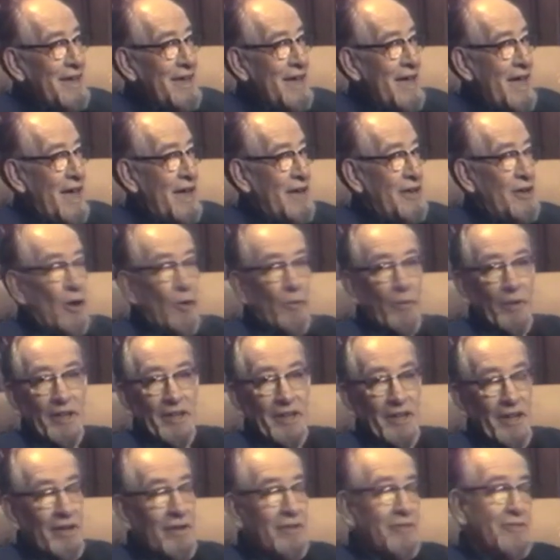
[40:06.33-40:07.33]
And nobody
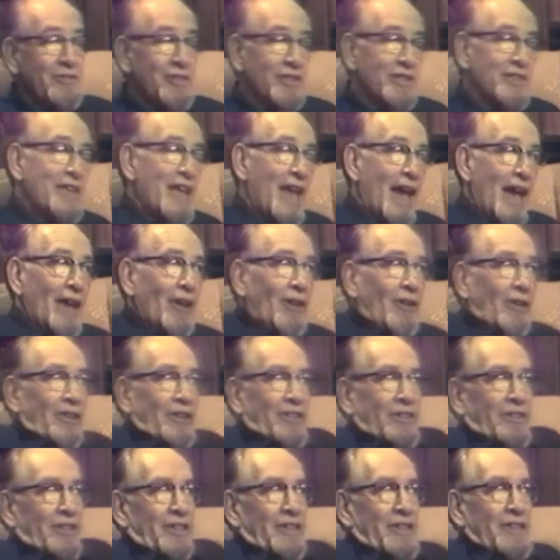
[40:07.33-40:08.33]
knows just how long
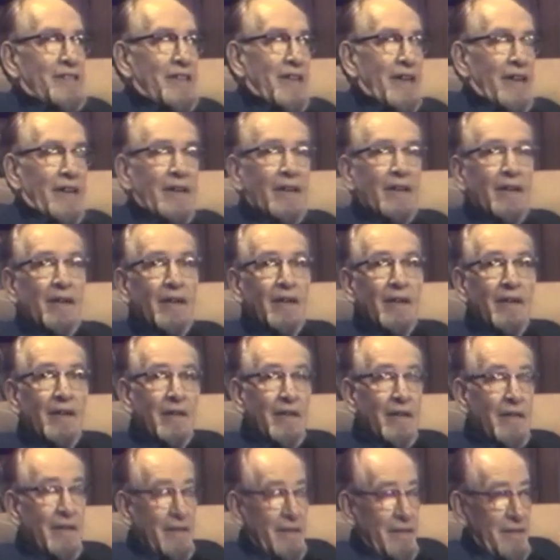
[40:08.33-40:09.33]
it's going to take
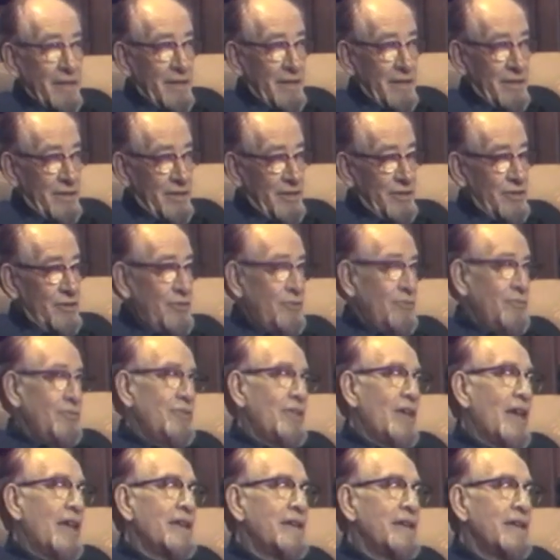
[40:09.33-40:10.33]
to do
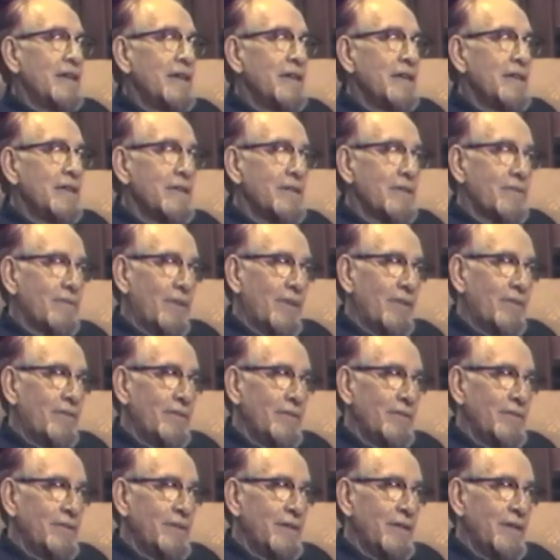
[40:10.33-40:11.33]
that square
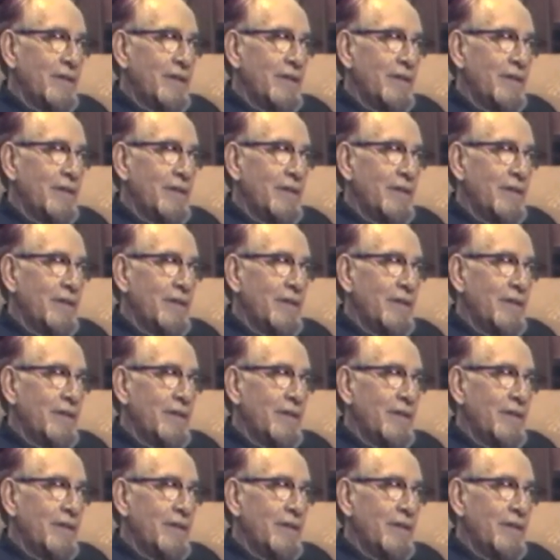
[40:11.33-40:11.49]
root.